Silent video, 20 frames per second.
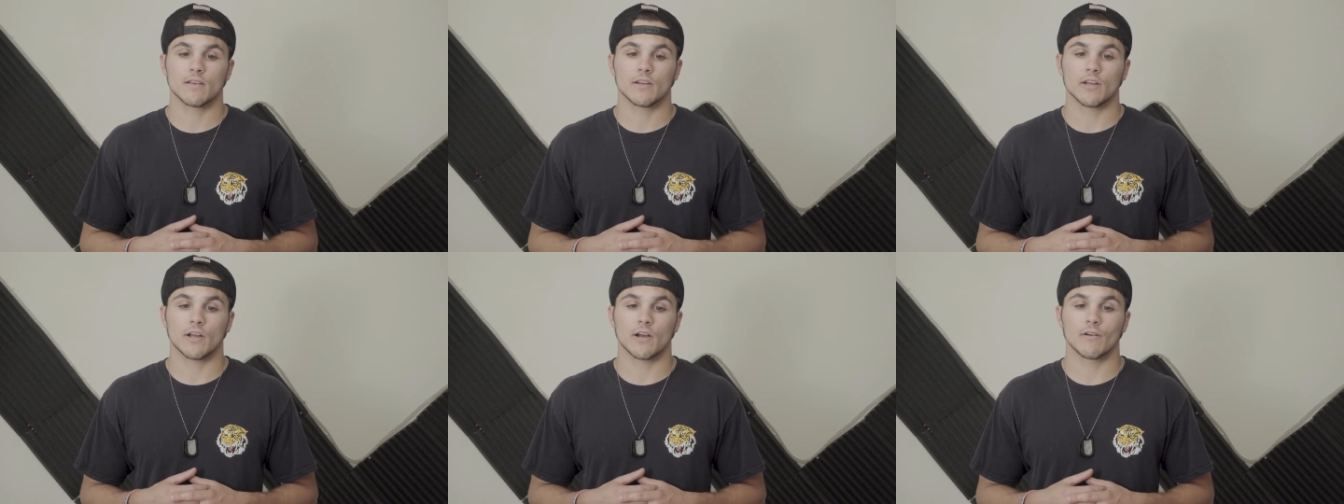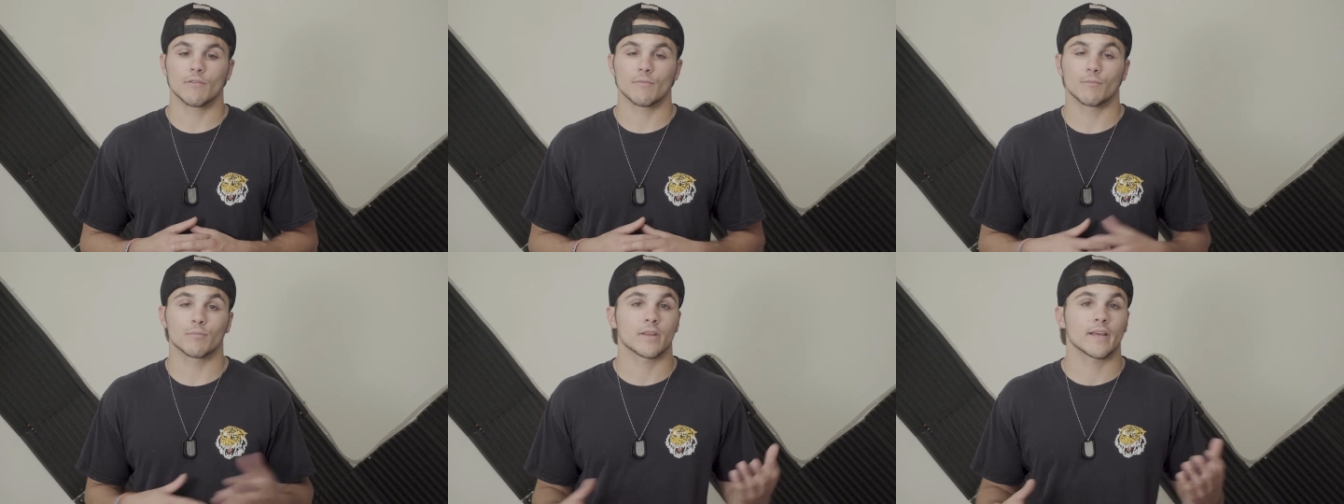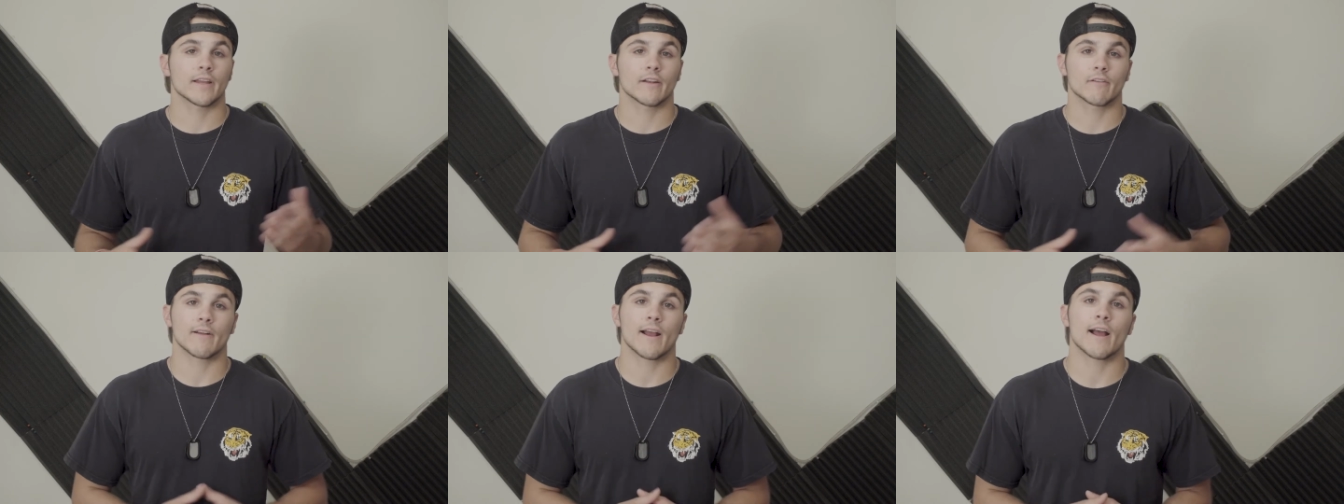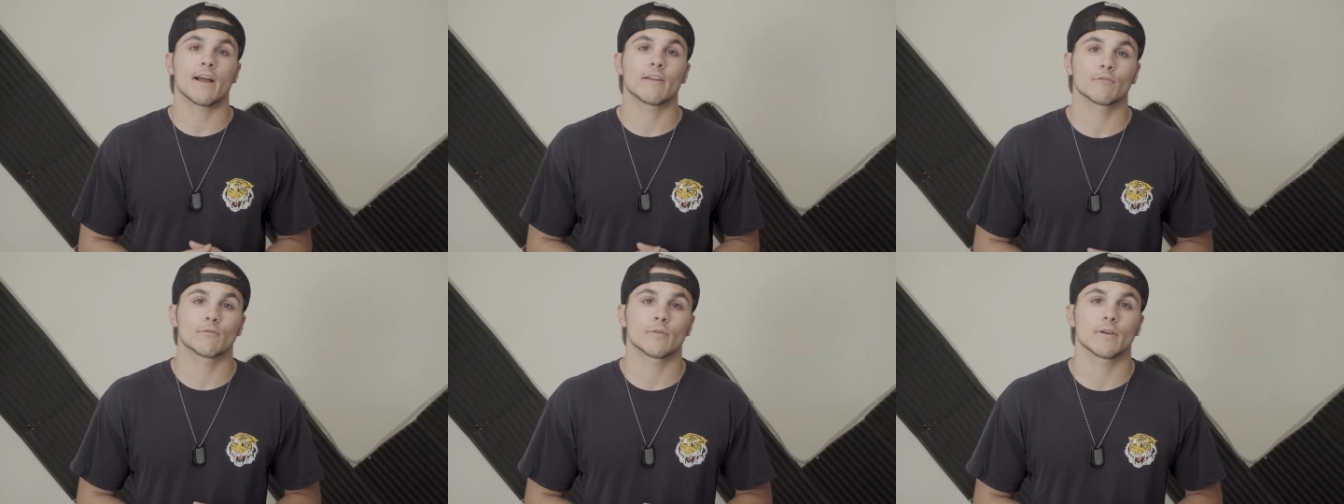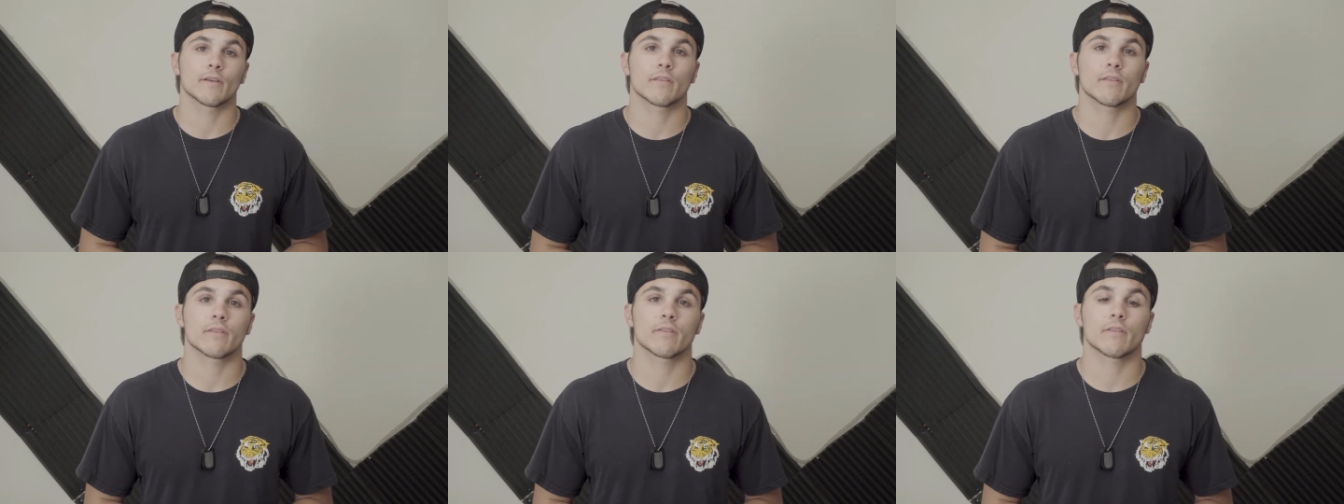you know, played around
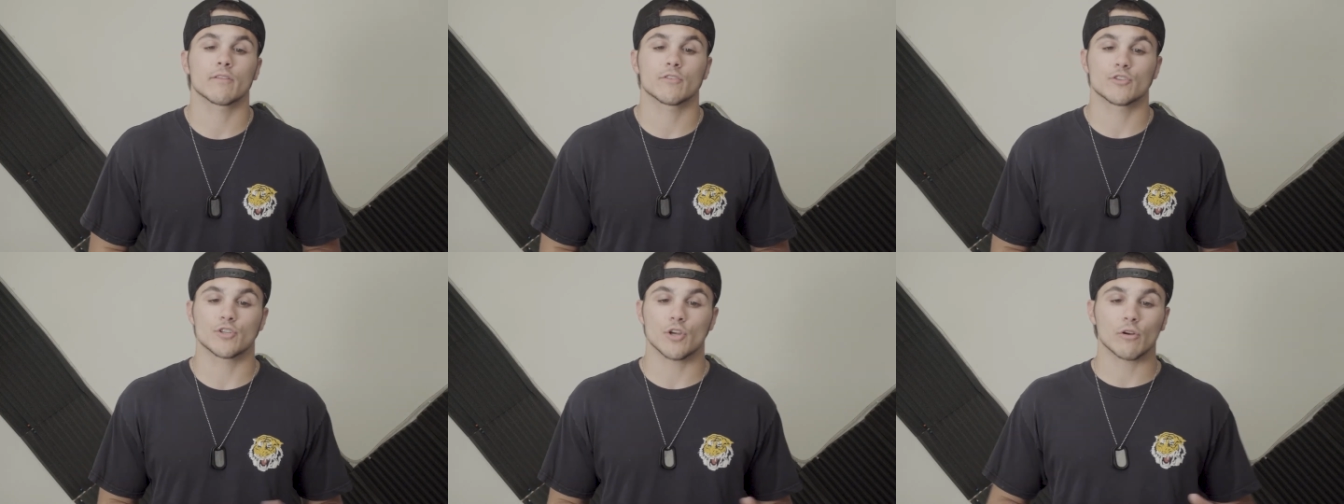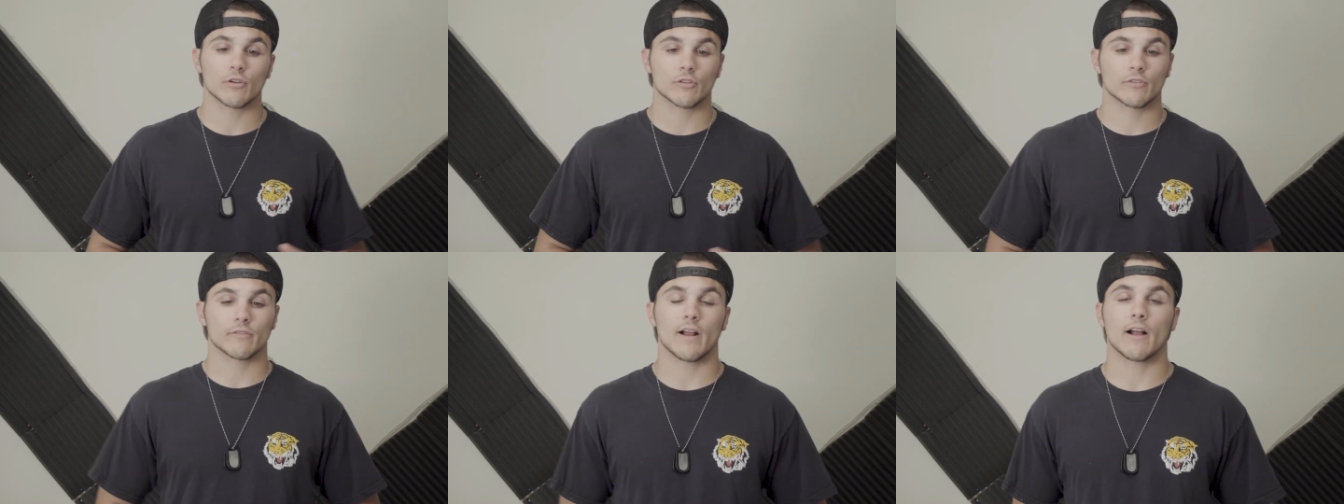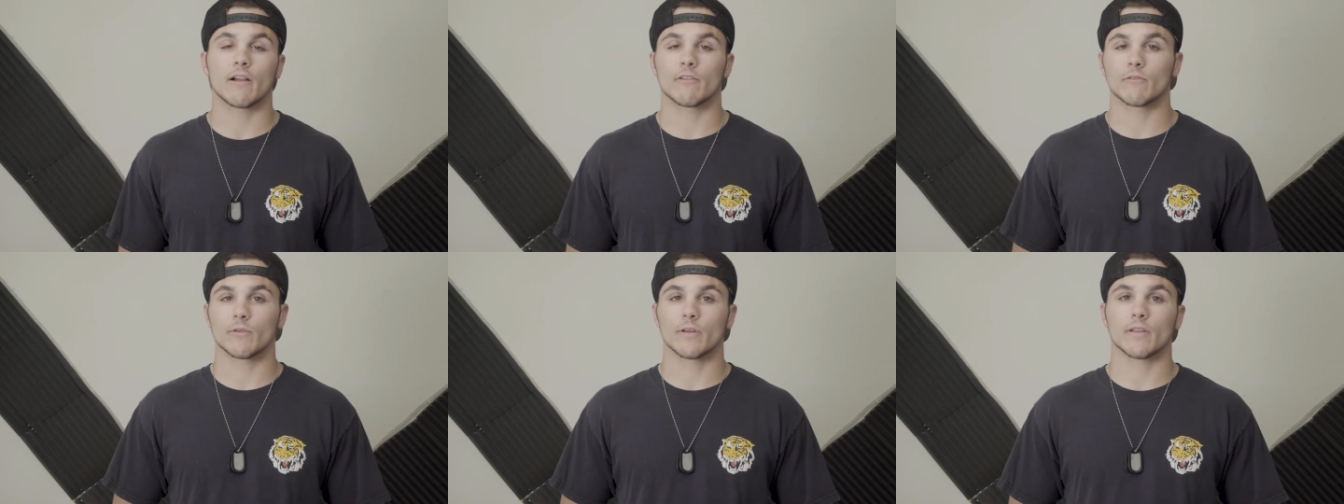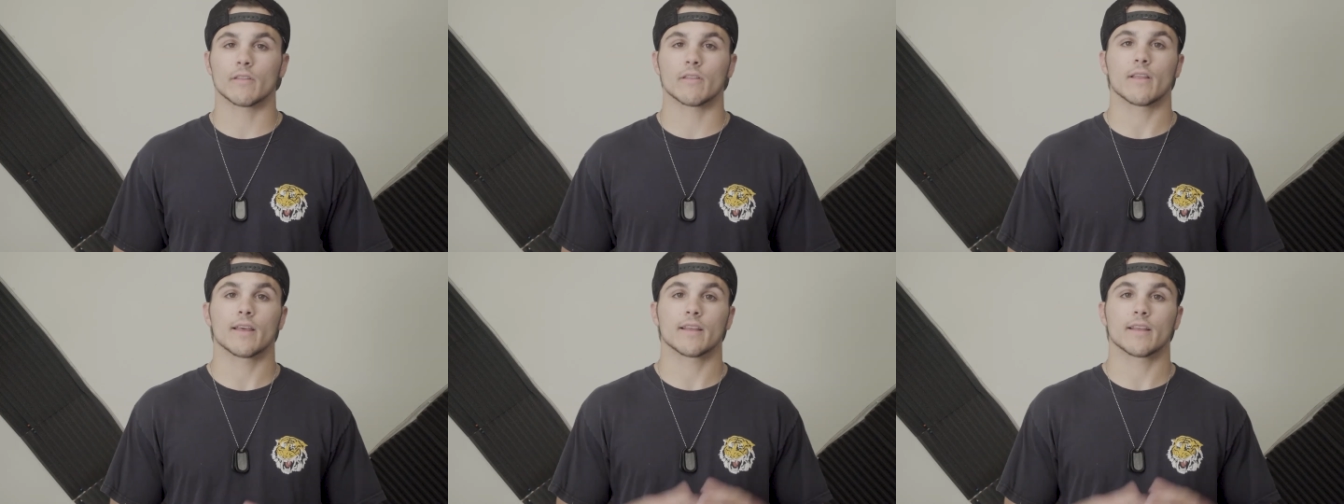with and joked around with.